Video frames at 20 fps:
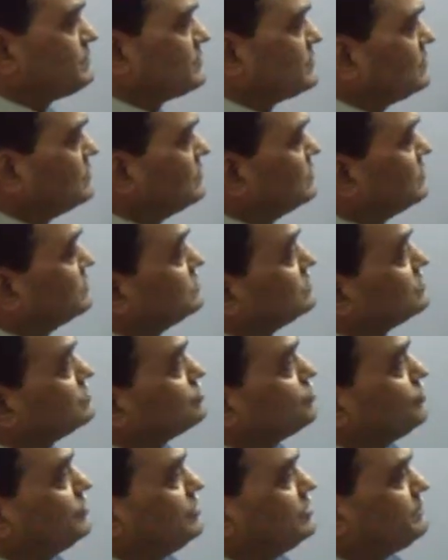there is
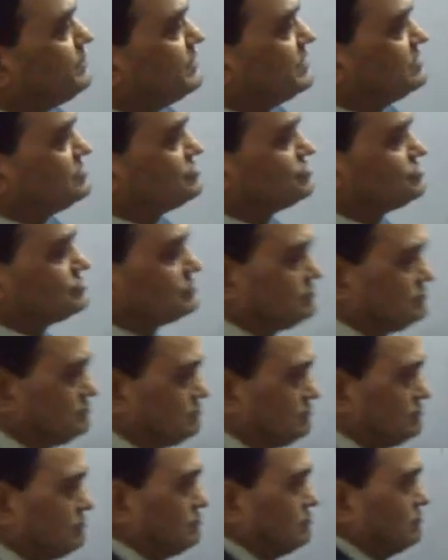no independent
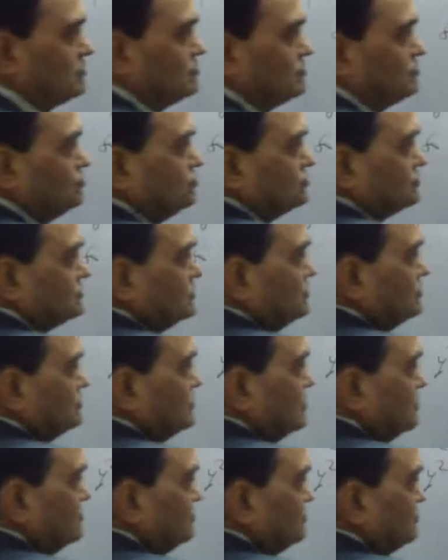constant
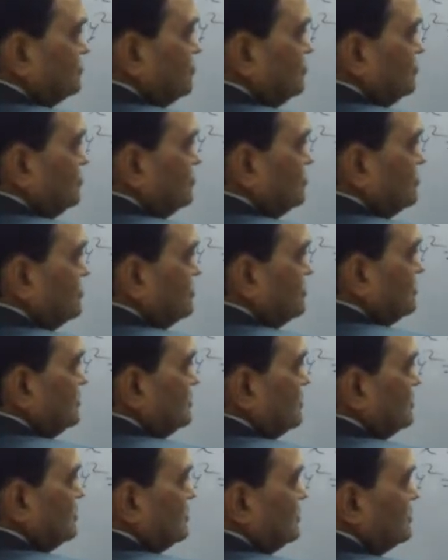term. So
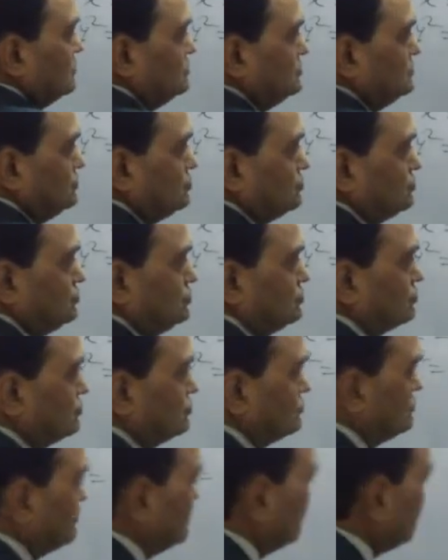0, 0,
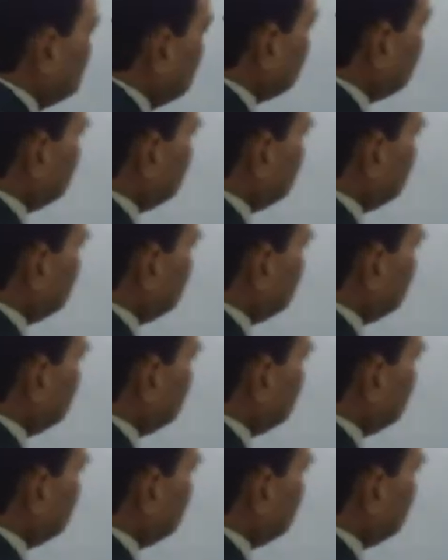the curve